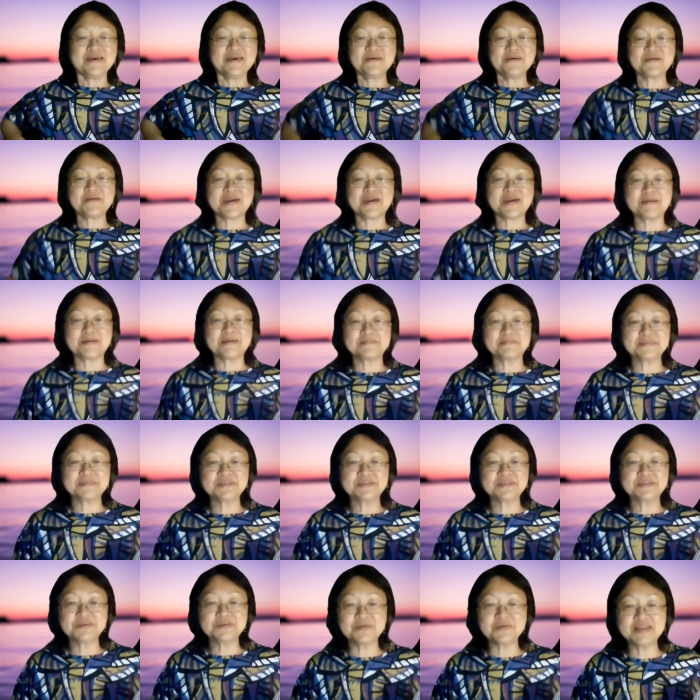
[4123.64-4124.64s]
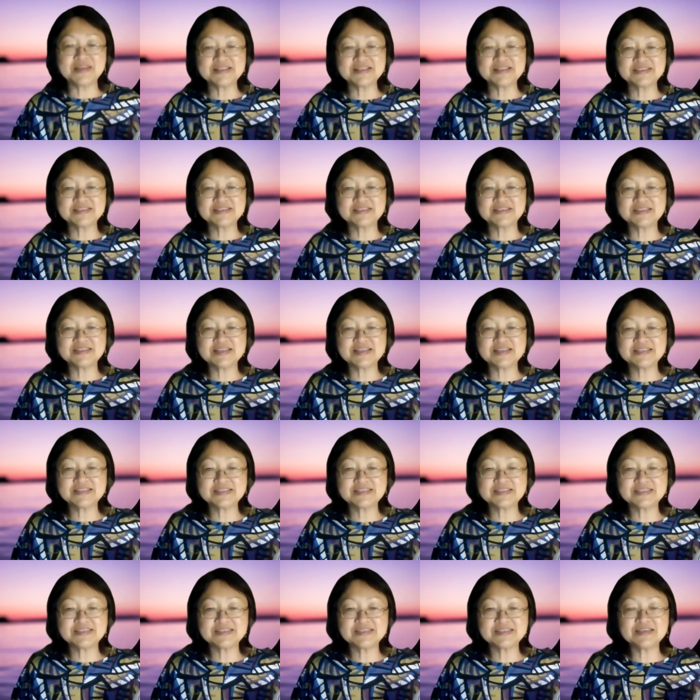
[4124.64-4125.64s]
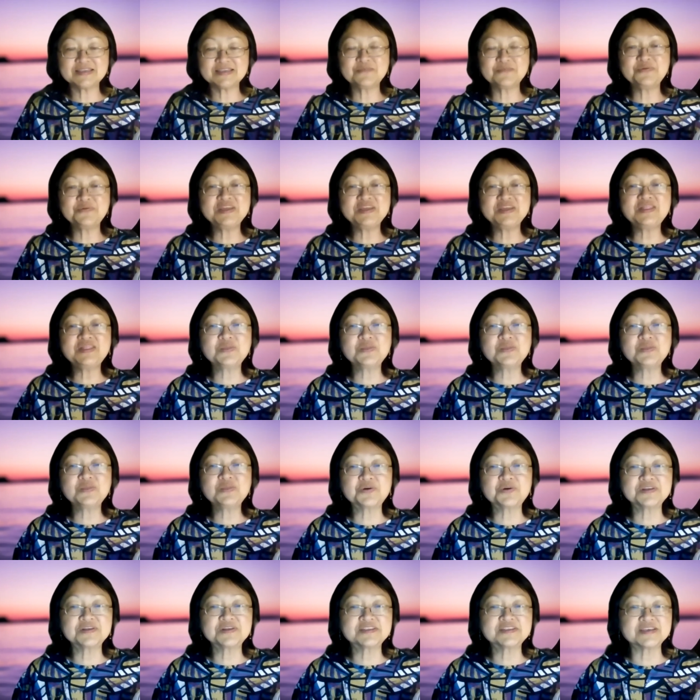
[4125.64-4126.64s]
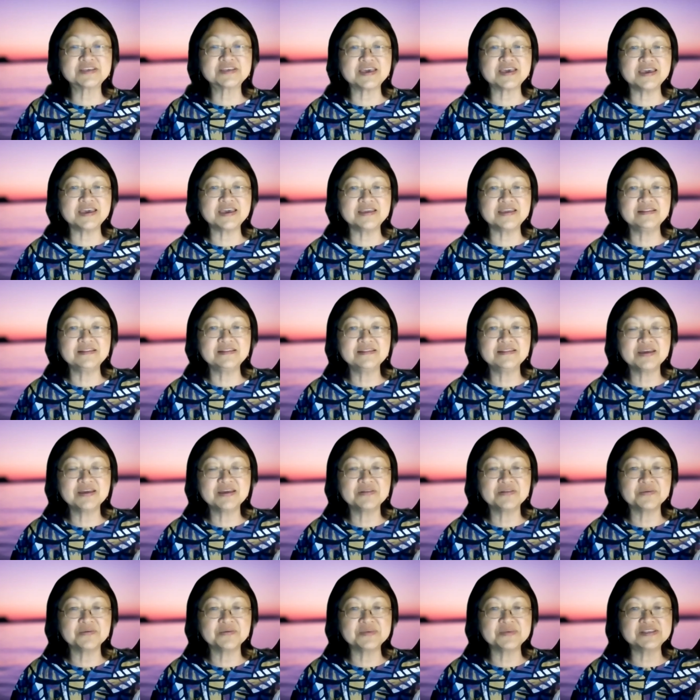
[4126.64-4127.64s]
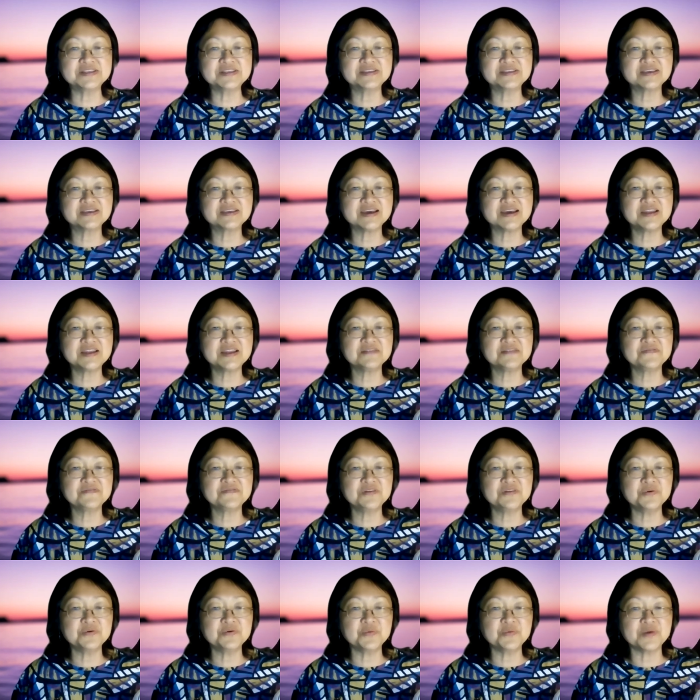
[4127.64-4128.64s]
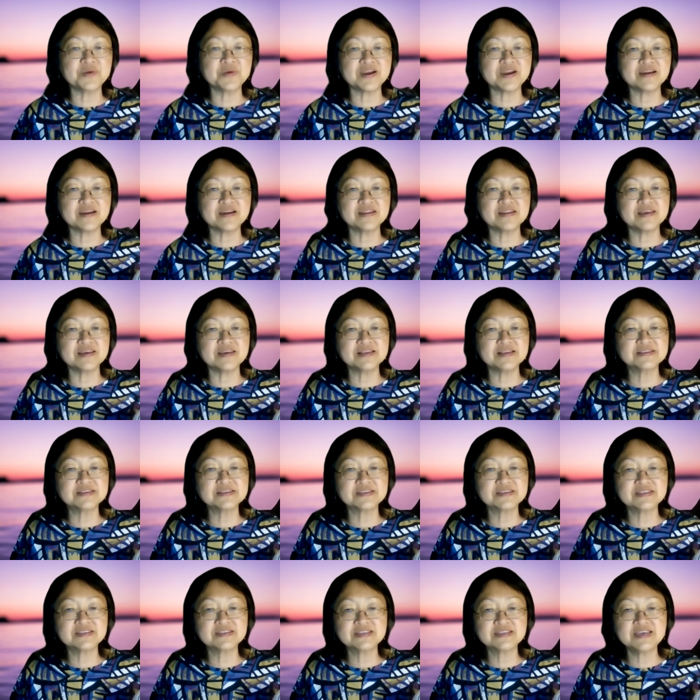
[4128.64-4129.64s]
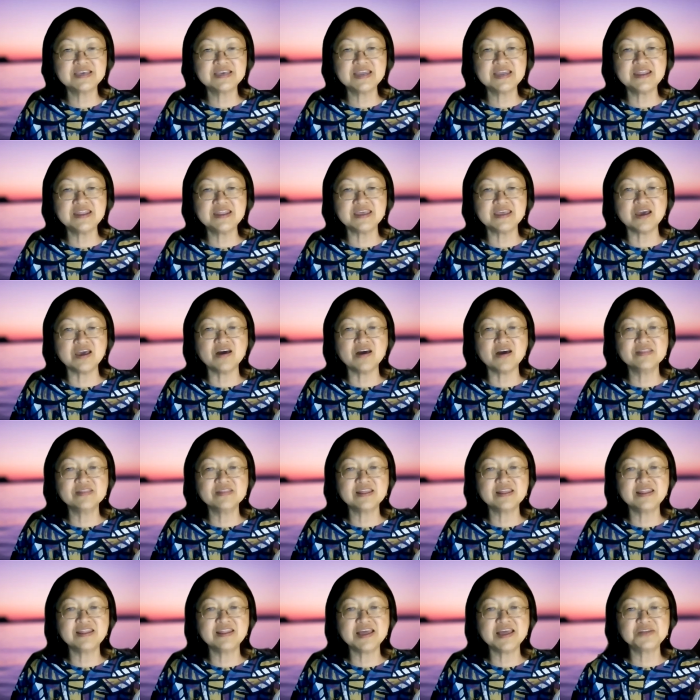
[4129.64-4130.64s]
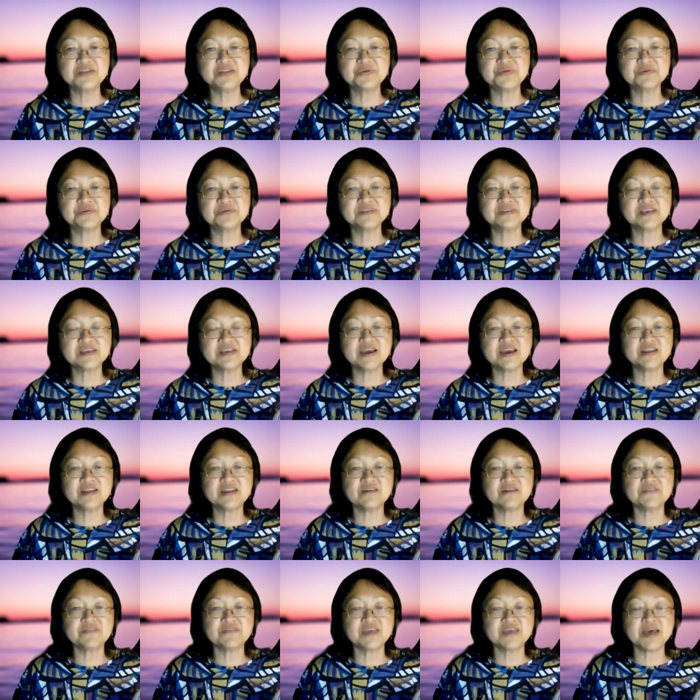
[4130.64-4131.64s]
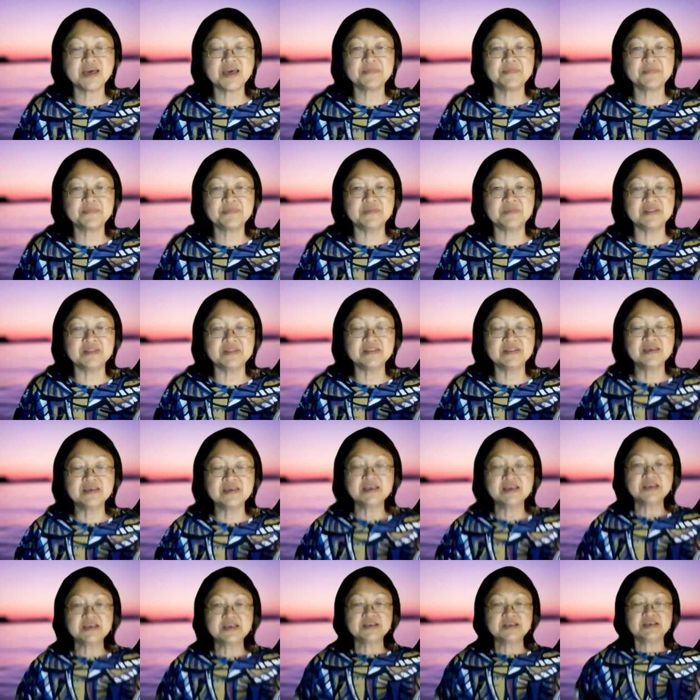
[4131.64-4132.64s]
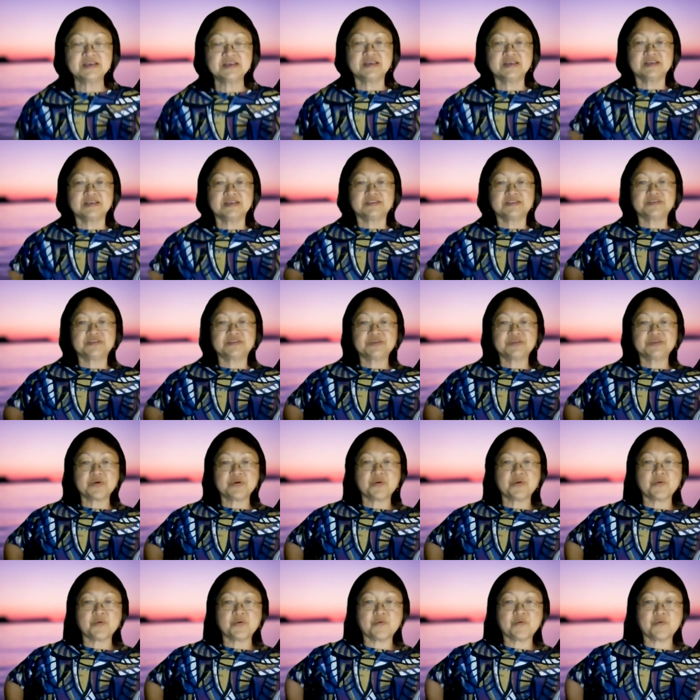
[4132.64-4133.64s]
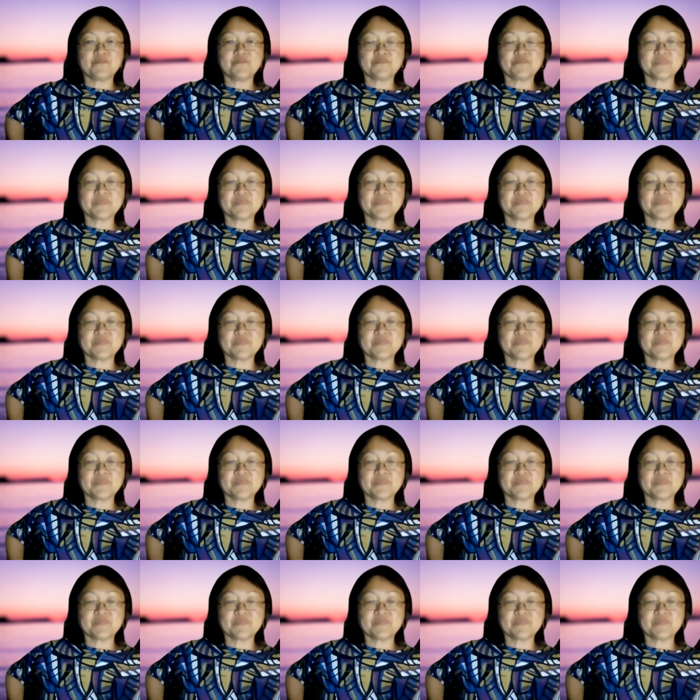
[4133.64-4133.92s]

Okay, so let's read the words again, now that we kind of know where it is. Kidney on the lateral side of the abdomen. So